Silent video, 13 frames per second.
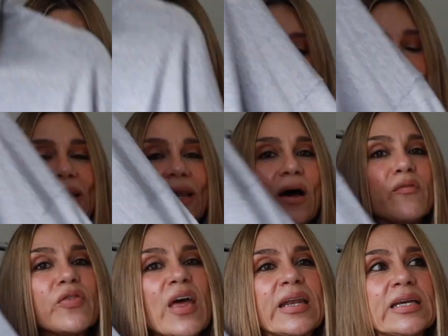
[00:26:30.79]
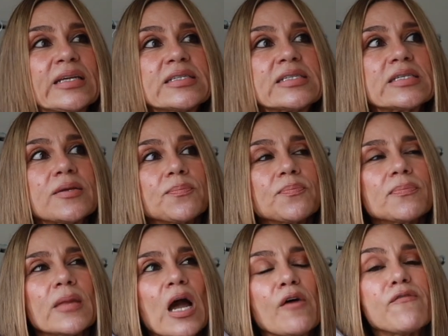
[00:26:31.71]
I love that it's
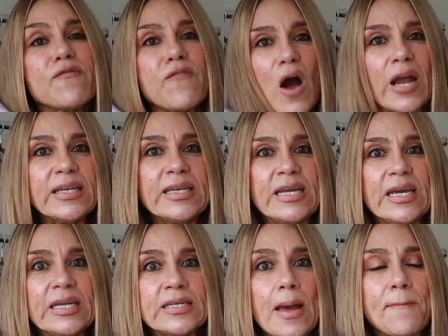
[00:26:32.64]
a fine knit,